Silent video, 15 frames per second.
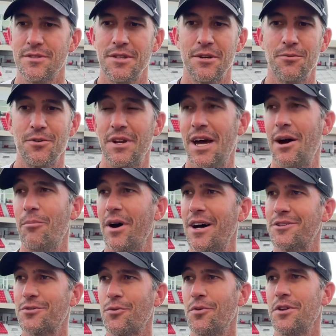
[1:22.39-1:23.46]
and they were down
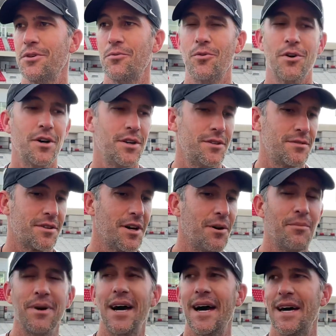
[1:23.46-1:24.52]
by 21 and
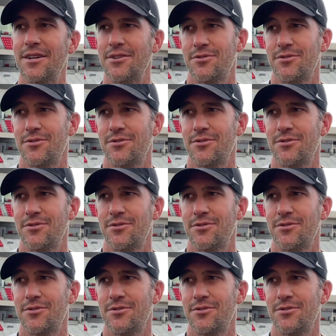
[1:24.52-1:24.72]
come back,